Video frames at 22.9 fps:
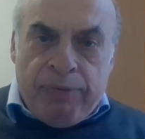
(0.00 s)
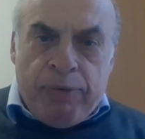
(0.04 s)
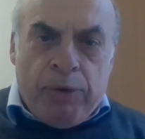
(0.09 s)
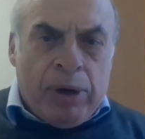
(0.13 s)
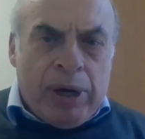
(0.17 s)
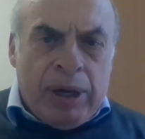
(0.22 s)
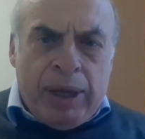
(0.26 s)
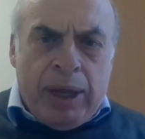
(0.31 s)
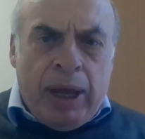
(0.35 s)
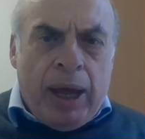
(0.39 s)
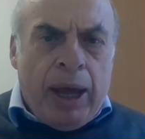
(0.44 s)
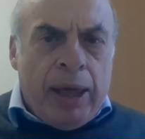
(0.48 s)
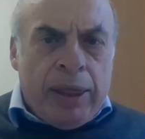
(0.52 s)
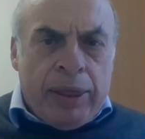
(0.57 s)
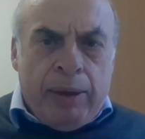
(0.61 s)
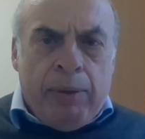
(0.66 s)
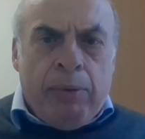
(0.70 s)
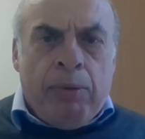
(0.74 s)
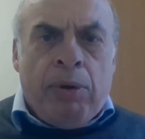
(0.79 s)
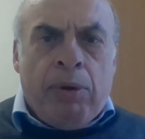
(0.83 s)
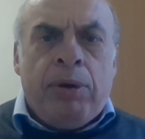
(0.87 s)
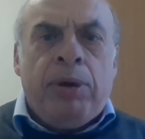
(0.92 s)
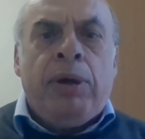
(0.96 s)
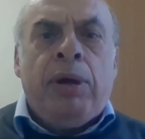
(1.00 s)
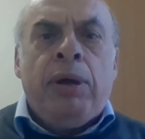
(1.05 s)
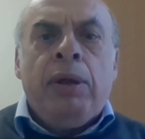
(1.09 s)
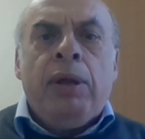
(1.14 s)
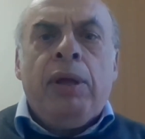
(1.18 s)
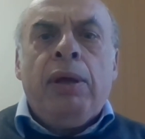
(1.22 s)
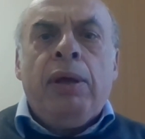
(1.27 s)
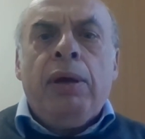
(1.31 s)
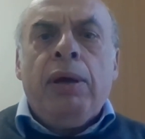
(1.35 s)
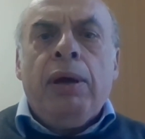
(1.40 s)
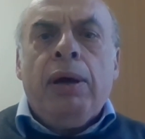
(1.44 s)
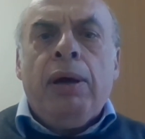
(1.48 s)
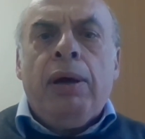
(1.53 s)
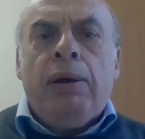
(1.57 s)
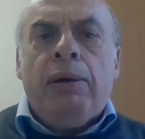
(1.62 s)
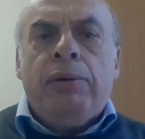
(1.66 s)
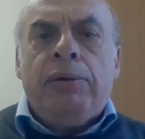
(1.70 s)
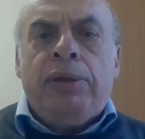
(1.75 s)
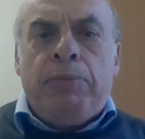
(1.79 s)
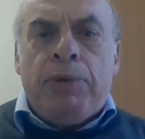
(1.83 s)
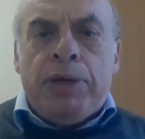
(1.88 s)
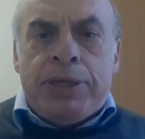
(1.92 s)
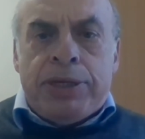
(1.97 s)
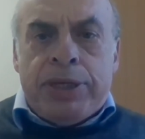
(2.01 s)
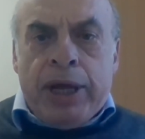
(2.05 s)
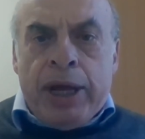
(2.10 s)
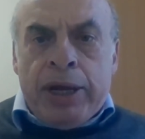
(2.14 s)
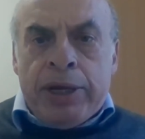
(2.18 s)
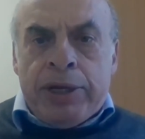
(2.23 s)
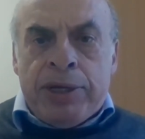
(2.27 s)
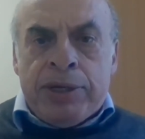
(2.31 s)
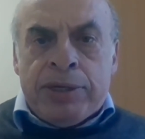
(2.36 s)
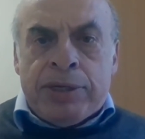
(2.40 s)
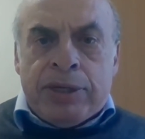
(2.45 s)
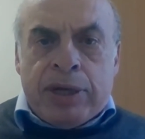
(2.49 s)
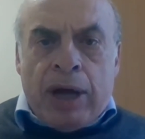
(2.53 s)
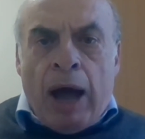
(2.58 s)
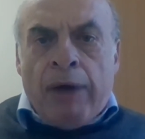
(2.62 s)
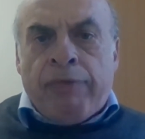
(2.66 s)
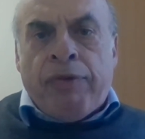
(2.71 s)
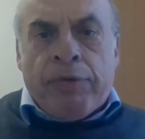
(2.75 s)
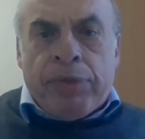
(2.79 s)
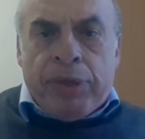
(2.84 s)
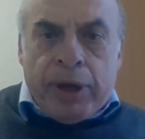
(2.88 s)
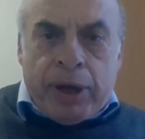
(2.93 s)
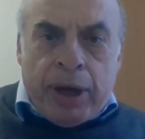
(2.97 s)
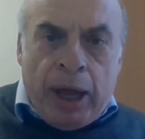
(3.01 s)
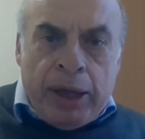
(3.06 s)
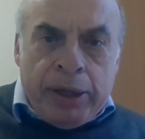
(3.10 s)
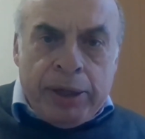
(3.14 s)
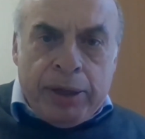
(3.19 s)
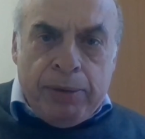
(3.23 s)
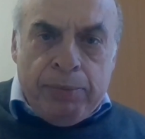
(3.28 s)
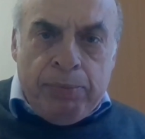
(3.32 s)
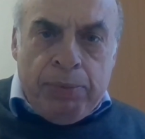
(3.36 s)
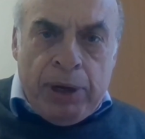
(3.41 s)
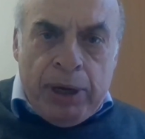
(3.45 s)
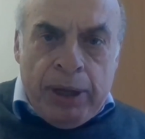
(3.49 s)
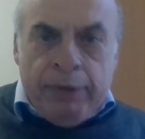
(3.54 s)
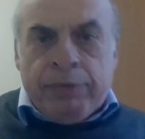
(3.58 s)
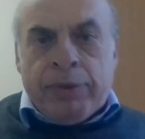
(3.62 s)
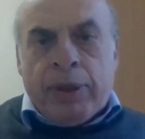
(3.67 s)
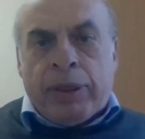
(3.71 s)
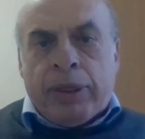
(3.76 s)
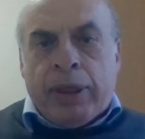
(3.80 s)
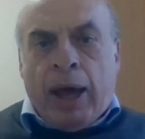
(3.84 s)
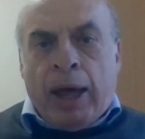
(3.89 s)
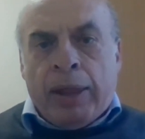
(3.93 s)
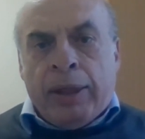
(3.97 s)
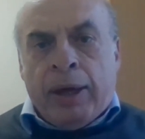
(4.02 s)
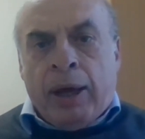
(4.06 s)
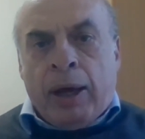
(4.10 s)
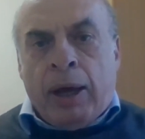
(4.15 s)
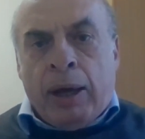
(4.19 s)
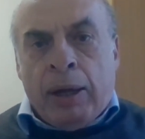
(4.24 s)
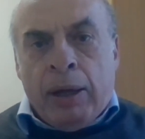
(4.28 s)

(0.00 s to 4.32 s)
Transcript: For a year, there were demonstrations. Half of the country believed that the other